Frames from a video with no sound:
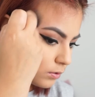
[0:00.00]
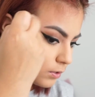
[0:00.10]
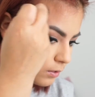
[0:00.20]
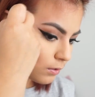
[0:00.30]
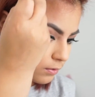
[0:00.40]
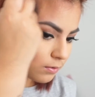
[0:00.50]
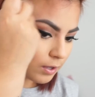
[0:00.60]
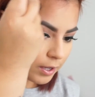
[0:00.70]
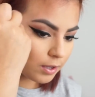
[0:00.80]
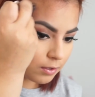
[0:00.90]
to the
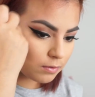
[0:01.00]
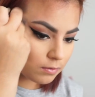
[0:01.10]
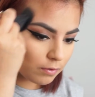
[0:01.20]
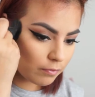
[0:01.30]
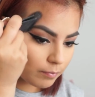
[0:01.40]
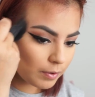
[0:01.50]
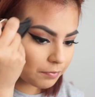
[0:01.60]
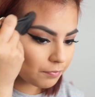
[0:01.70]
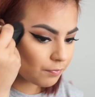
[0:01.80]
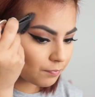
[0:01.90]
sides of my
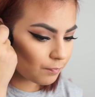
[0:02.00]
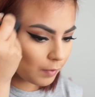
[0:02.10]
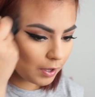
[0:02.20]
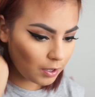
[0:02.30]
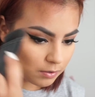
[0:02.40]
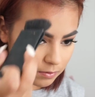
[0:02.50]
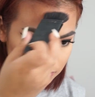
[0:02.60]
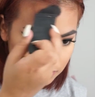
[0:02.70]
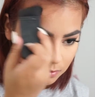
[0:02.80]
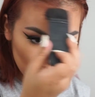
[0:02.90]

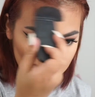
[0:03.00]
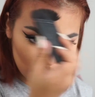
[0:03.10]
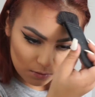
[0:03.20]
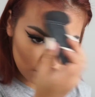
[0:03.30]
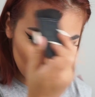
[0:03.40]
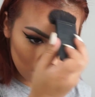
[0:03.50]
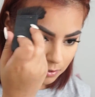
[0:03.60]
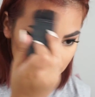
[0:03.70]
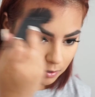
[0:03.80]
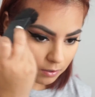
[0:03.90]
face,
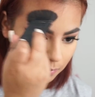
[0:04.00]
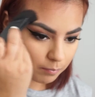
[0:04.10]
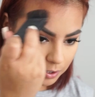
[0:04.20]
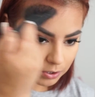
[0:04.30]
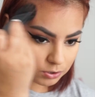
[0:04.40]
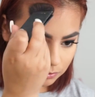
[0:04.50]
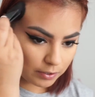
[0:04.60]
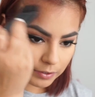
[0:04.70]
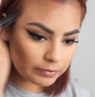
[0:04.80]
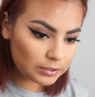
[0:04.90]
and make sure
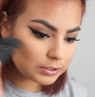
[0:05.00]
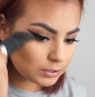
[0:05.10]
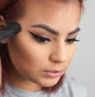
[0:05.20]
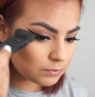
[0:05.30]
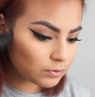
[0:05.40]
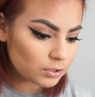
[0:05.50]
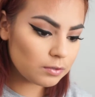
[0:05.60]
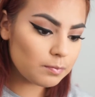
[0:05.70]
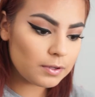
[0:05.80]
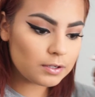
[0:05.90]
everything is
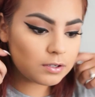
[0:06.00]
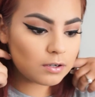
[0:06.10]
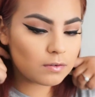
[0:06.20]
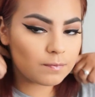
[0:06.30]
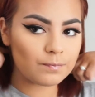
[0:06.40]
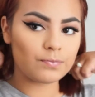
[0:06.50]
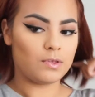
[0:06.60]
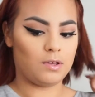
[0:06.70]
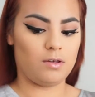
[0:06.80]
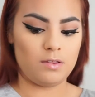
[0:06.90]
really blended.
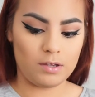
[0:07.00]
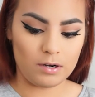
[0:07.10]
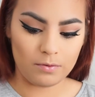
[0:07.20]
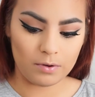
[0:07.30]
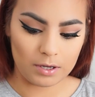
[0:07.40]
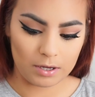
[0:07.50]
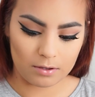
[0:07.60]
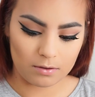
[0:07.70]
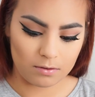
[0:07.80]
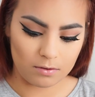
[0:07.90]
Then I will
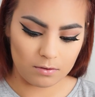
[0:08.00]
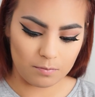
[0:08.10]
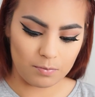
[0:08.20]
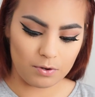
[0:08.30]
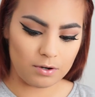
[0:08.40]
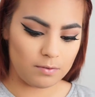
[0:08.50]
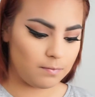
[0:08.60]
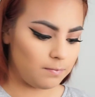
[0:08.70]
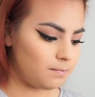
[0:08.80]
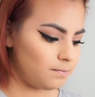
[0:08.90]
get to the bottom